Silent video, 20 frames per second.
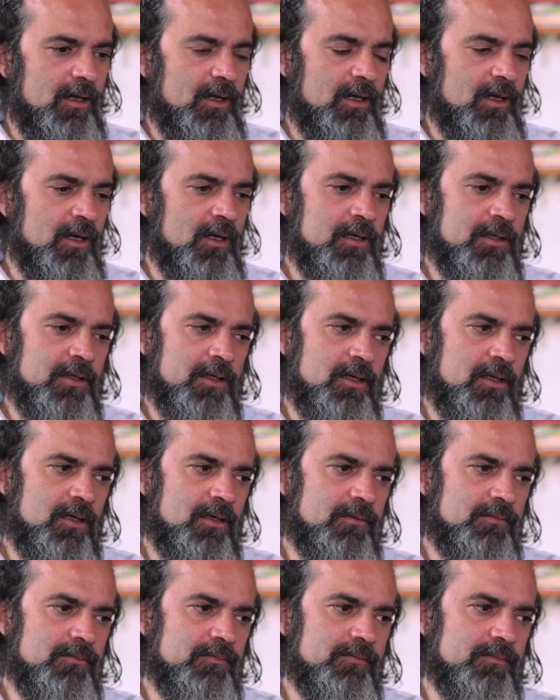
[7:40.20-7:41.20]
and. Uh,
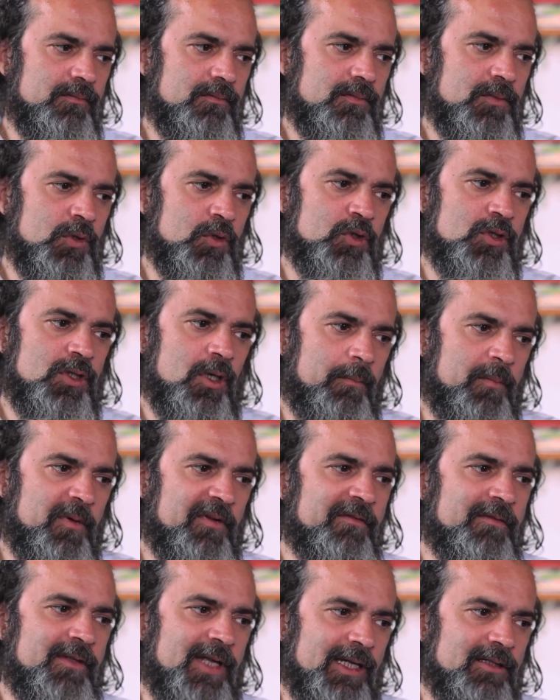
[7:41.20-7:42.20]
on top
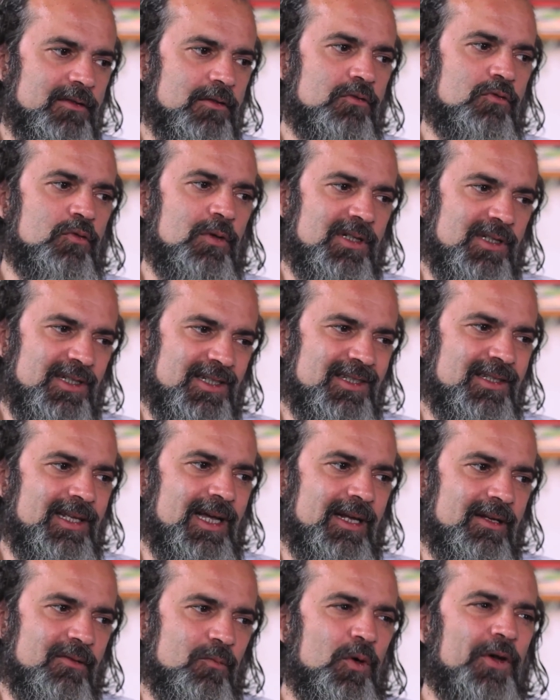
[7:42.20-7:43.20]
of that, to
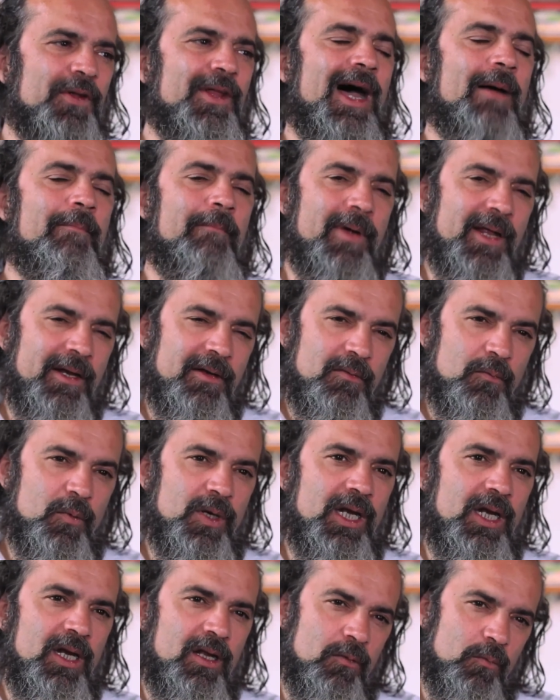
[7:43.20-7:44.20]
understand what happened
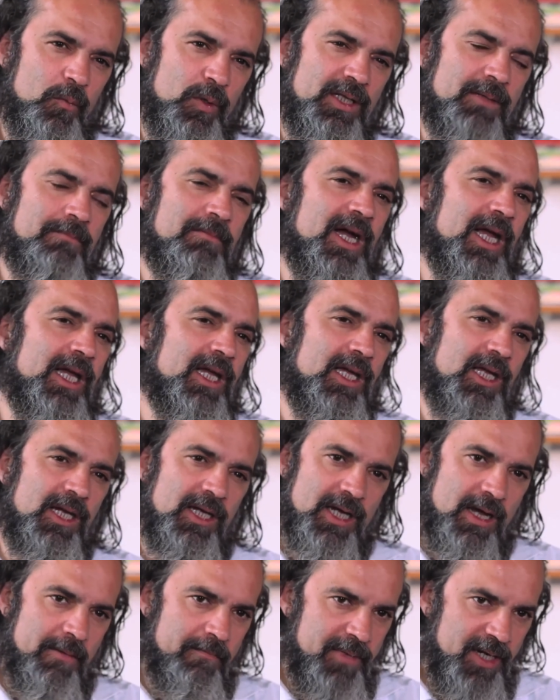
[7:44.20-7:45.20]
really with my
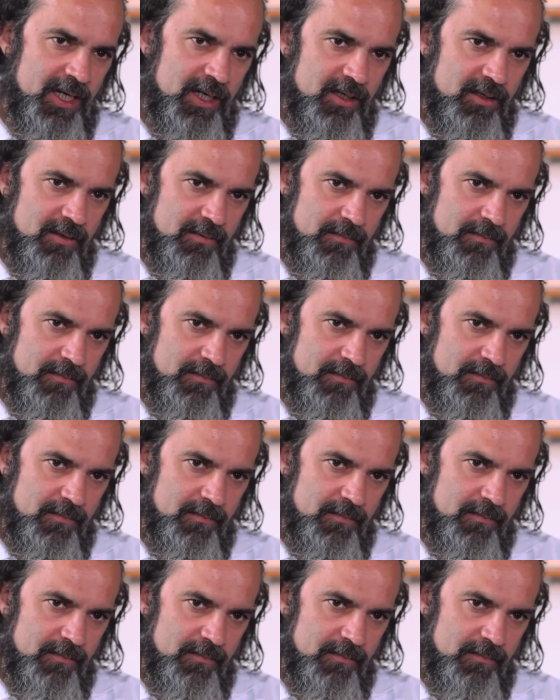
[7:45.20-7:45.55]
kidnapping.